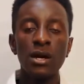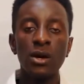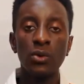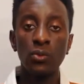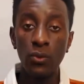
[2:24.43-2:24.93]

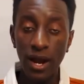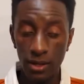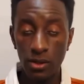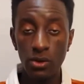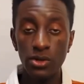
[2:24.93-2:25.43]

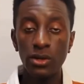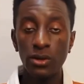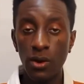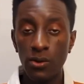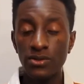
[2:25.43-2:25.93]
Work on your
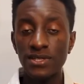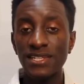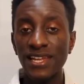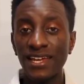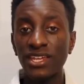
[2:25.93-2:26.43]
goals
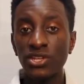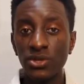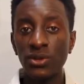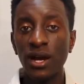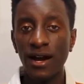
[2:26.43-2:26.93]
like
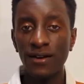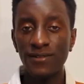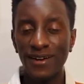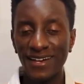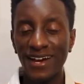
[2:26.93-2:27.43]
you have
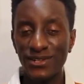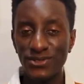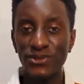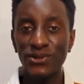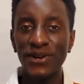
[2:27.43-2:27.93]
a gun
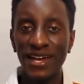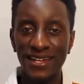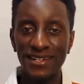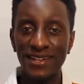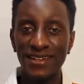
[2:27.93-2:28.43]
to your
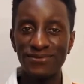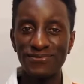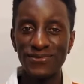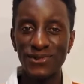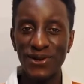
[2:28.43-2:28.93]
head,
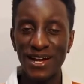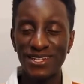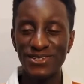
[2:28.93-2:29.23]
right?